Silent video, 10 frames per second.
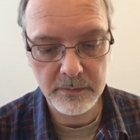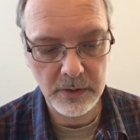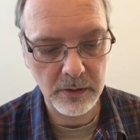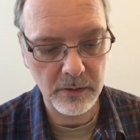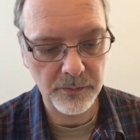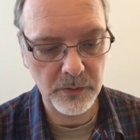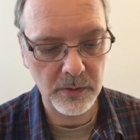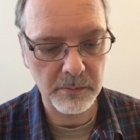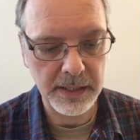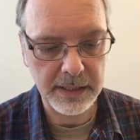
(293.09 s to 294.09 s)

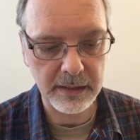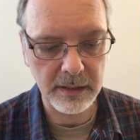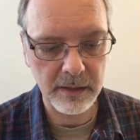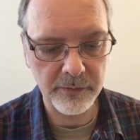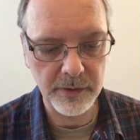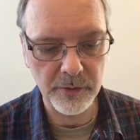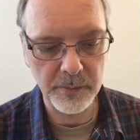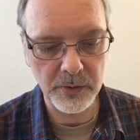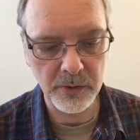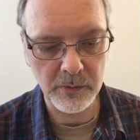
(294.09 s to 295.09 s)
Uniform back in the living
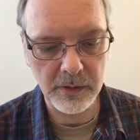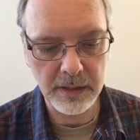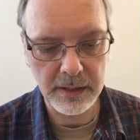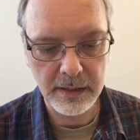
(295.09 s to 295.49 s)
room doorway.